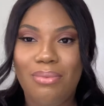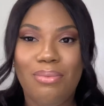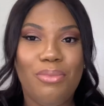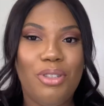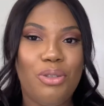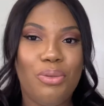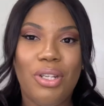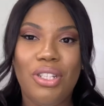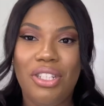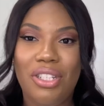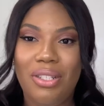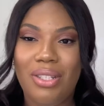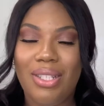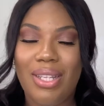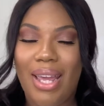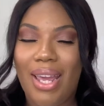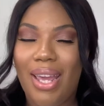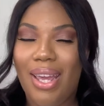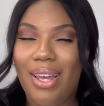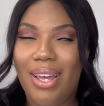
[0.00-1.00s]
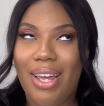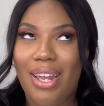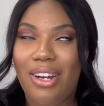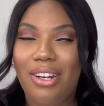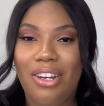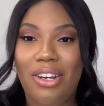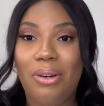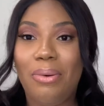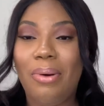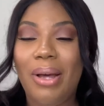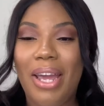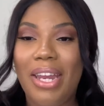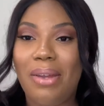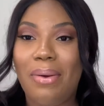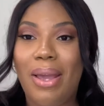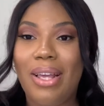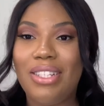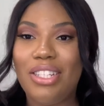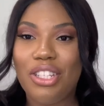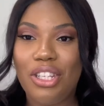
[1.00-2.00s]
which one do you say i don't know
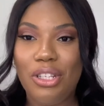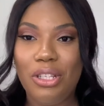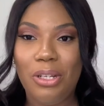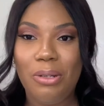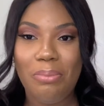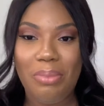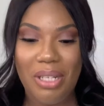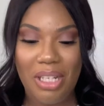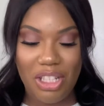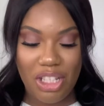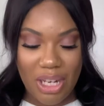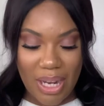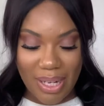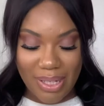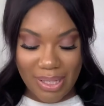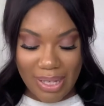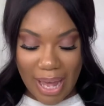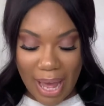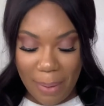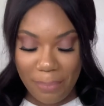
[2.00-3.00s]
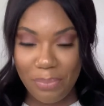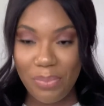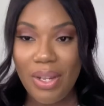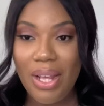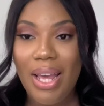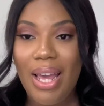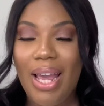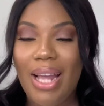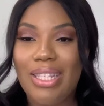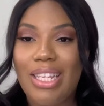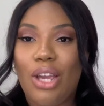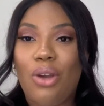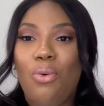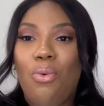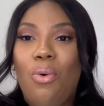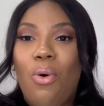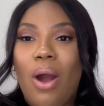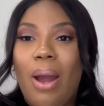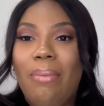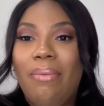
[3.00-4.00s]
anyways it's cute little pj set it's like
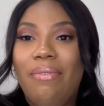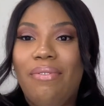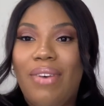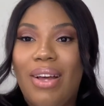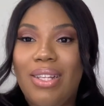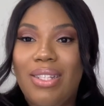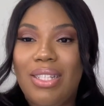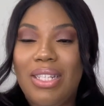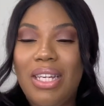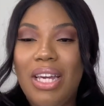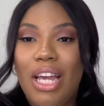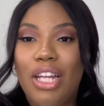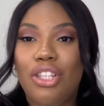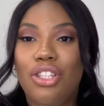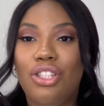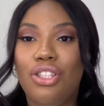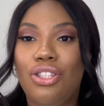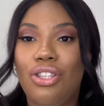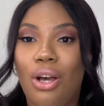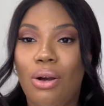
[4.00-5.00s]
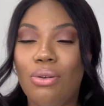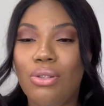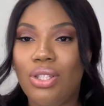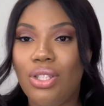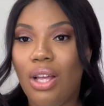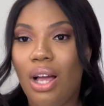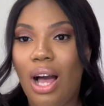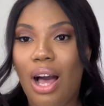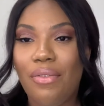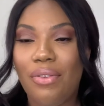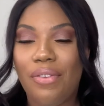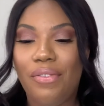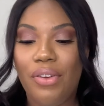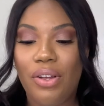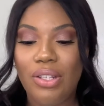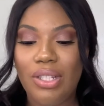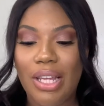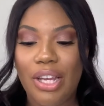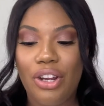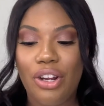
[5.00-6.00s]
warm fuzzy it's so soft it
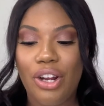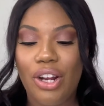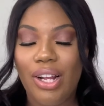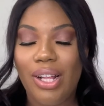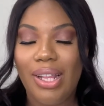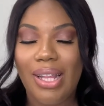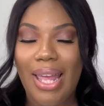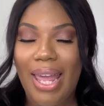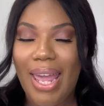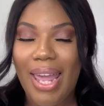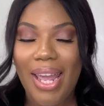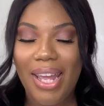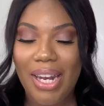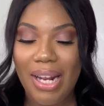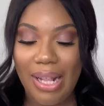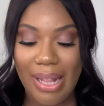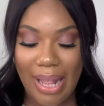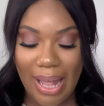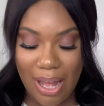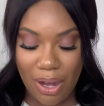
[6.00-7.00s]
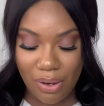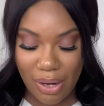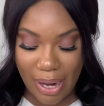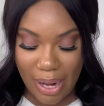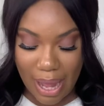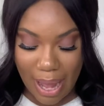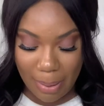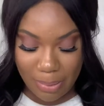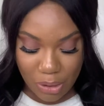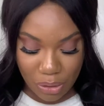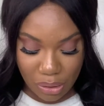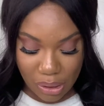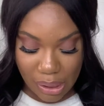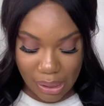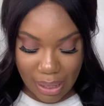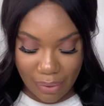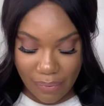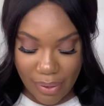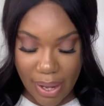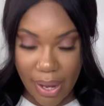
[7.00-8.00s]
feels like you're laying in a cloud i absolutely
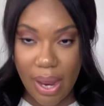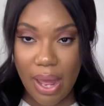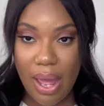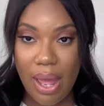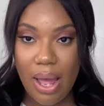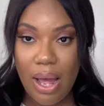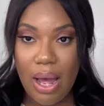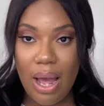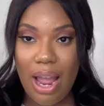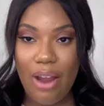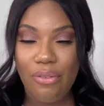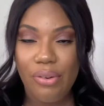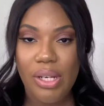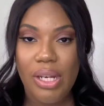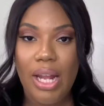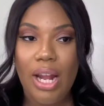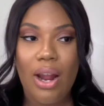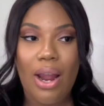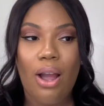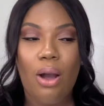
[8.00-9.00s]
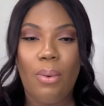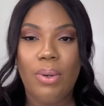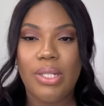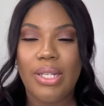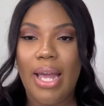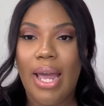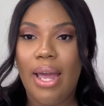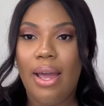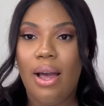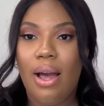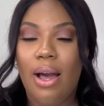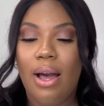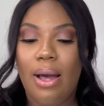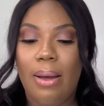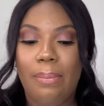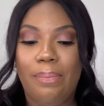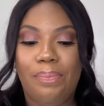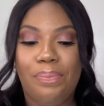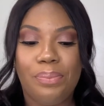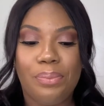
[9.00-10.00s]
love it every year i always get
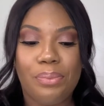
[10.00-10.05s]
um